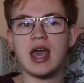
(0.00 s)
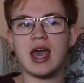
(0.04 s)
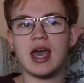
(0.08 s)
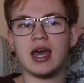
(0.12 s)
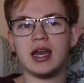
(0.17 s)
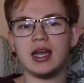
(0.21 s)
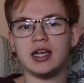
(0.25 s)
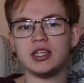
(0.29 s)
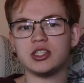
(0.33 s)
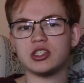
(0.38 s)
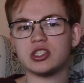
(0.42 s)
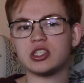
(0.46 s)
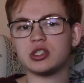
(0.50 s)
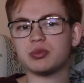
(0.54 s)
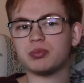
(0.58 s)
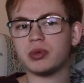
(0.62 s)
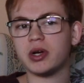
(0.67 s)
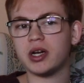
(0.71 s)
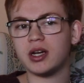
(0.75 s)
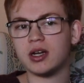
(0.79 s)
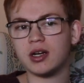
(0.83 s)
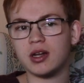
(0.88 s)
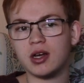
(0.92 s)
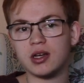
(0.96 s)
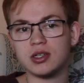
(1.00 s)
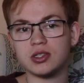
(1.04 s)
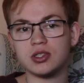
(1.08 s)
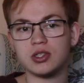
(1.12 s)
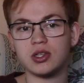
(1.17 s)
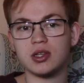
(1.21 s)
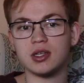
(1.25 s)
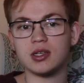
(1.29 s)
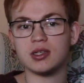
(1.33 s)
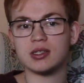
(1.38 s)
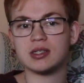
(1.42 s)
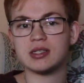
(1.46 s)
and I just spread it
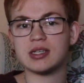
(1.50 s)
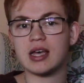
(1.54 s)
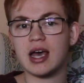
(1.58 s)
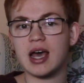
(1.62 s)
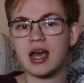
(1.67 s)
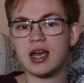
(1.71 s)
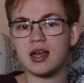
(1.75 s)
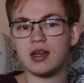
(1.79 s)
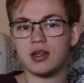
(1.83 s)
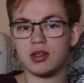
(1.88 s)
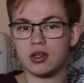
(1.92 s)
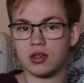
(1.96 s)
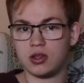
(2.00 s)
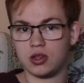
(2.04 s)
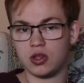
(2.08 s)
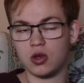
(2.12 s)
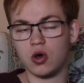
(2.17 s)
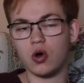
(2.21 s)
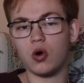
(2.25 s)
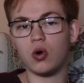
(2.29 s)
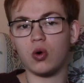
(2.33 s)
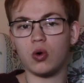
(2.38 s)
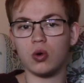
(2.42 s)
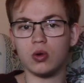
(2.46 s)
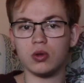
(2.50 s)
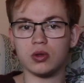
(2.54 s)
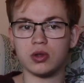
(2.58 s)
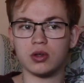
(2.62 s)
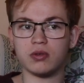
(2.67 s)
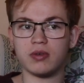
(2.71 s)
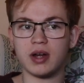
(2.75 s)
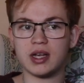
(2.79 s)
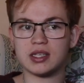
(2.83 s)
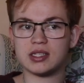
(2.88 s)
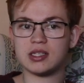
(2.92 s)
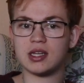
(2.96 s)
onto the
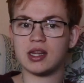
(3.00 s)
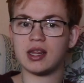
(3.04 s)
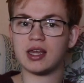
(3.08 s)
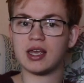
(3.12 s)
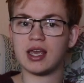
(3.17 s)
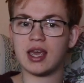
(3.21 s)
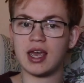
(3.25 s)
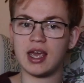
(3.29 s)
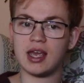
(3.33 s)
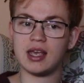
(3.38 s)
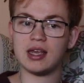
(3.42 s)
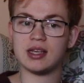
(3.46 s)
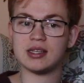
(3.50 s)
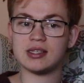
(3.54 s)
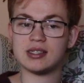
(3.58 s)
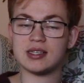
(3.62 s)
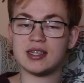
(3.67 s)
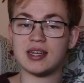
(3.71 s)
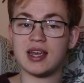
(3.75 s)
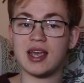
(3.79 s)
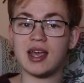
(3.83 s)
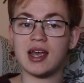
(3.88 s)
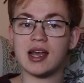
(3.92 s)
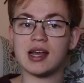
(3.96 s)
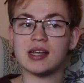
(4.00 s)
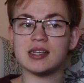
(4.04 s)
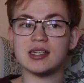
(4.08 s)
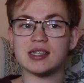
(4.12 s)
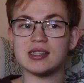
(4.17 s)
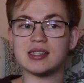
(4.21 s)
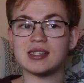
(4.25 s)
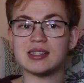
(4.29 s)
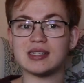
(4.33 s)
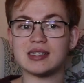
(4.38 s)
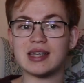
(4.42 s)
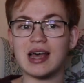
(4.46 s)
rest of the cake stand
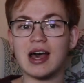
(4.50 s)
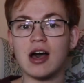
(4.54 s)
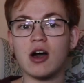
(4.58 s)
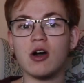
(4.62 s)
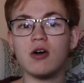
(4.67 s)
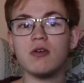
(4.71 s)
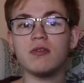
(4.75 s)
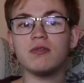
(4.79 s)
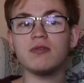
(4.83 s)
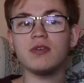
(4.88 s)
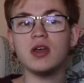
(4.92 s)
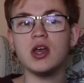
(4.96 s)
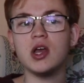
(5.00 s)
itself,